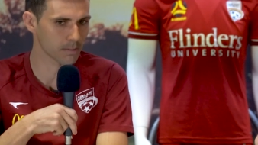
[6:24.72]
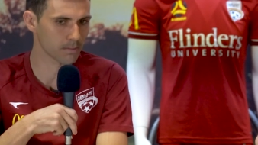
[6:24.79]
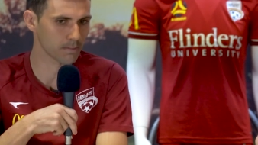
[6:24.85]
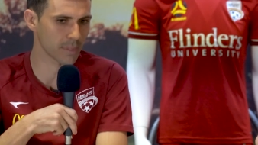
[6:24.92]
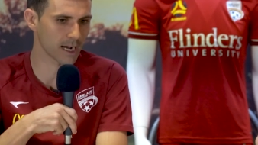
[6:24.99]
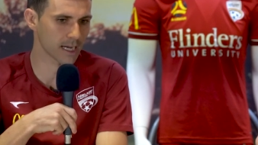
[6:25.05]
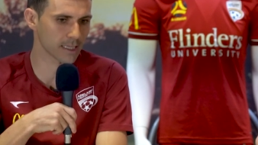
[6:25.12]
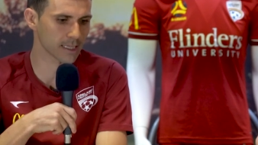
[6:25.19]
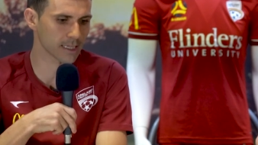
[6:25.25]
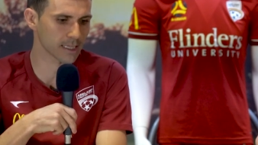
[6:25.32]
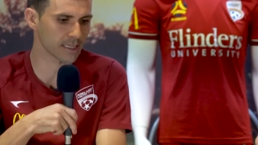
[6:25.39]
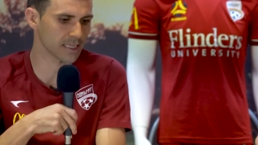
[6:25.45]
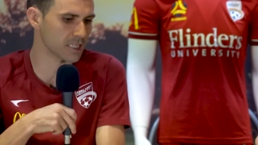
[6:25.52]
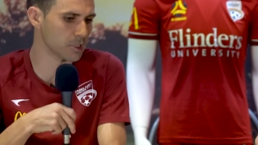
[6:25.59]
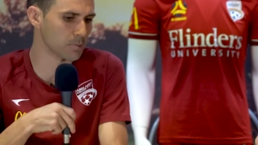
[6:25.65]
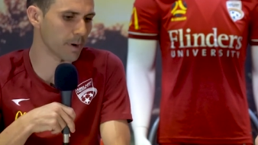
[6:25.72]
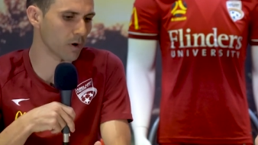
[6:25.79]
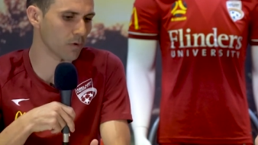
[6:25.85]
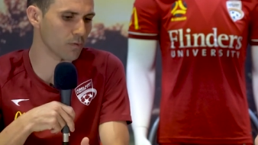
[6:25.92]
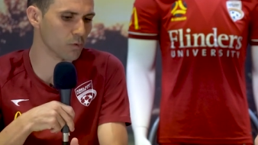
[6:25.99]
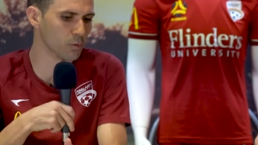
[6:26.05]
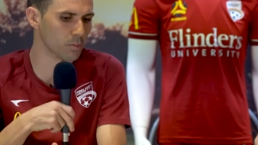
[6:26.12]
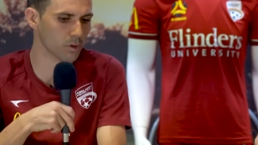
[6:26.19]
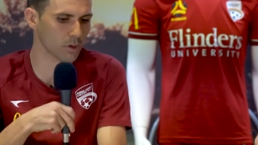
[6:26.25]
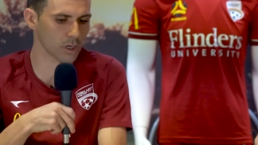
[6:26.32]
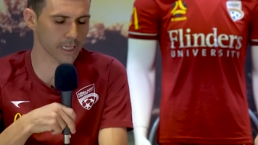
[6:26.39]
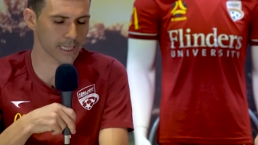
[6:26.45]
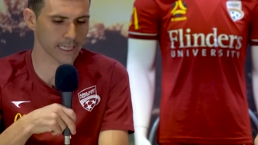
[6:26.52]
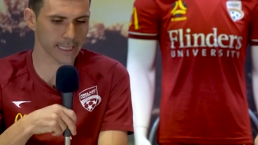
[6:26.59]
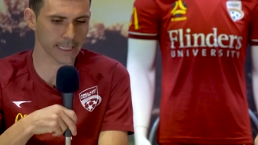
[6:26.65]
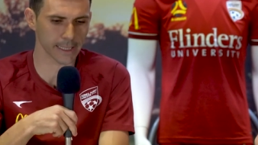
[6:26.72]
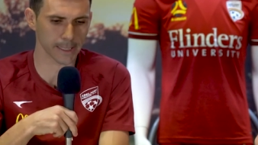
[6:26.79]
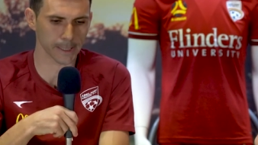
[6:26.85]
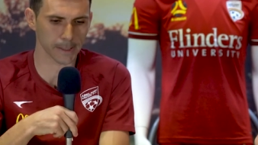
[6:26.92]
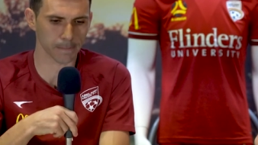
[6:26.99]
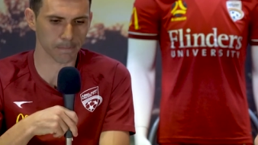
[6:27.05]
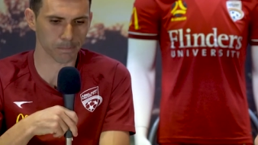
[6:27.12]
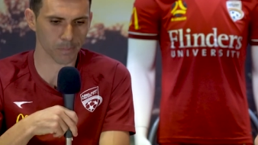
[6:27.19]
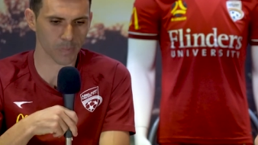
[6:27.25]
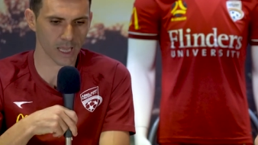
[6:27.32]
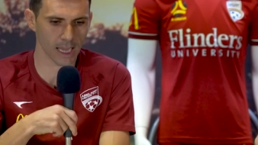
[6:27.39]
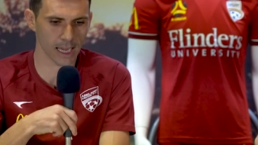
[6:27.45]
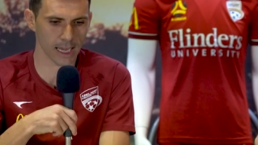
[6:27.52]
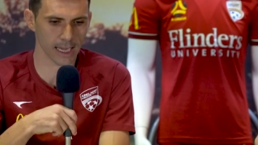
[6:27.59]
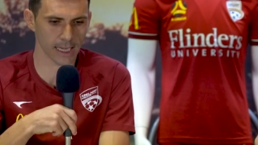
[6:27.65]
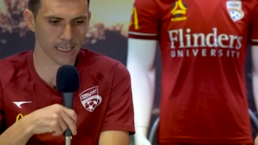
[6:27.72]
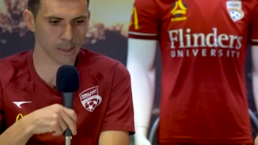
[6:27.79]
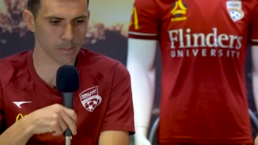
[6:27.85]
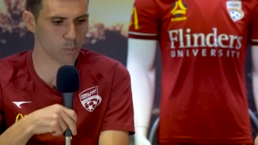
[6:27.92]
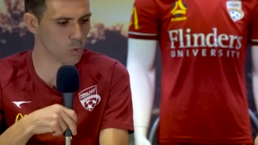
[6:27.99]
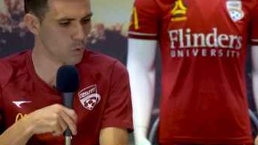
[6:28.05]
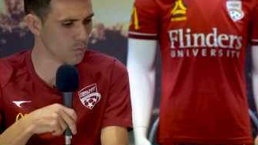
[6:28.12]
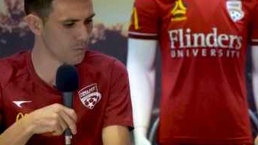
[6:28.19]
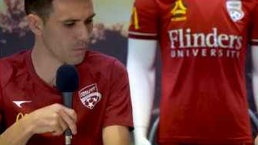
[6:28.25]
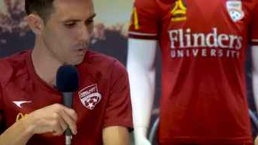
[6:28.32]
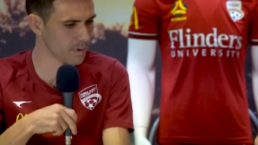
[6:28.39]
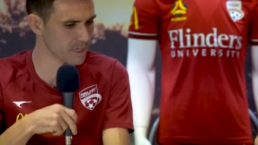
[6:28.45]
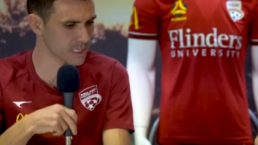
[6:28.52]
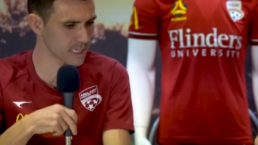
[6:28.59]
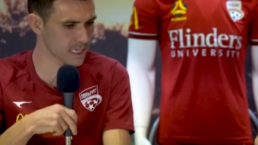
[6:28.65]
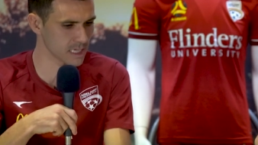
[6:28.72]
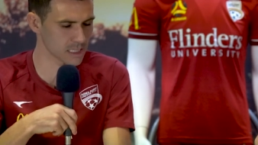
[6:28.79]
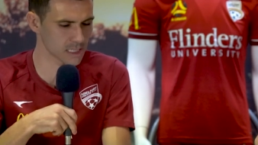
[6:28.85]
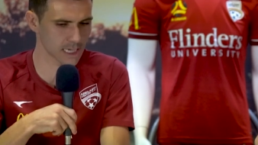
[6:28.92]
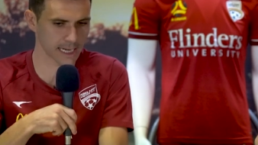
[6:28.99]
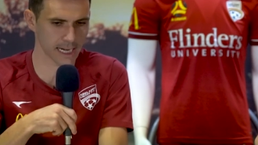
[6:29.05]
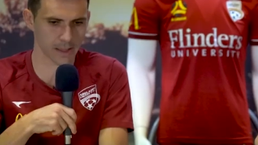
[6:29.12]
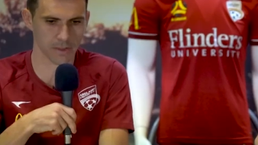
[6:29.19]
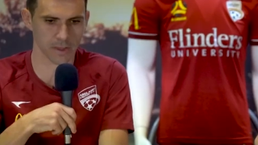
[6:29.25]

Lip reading: But this is part of football. I move overseas, and I